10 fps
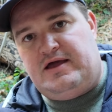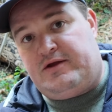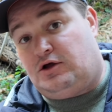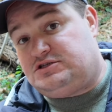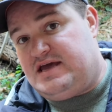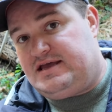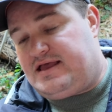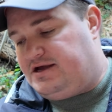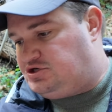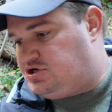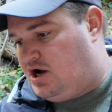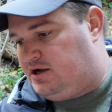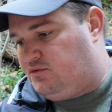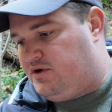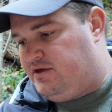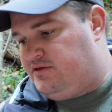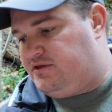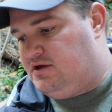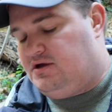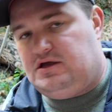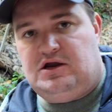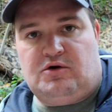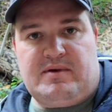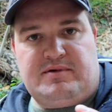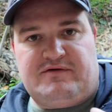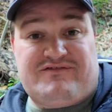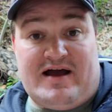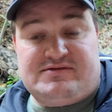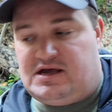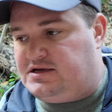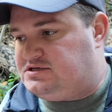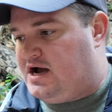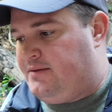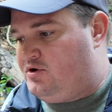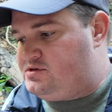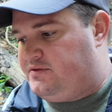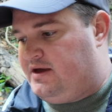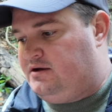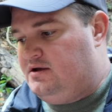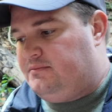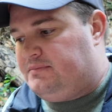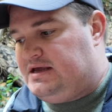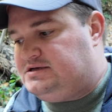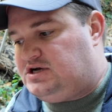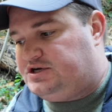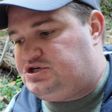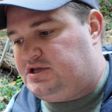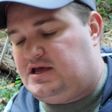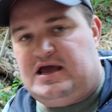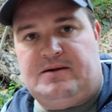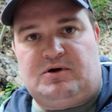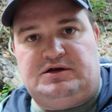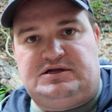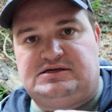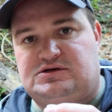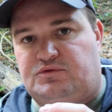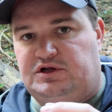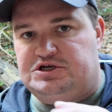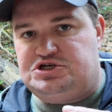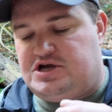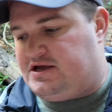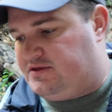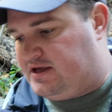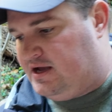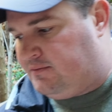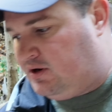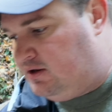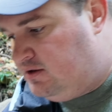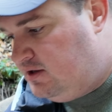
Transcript: and then I'll take that shot with maybe a 5-second timer so that me touching the camera doesn't really shake the camera.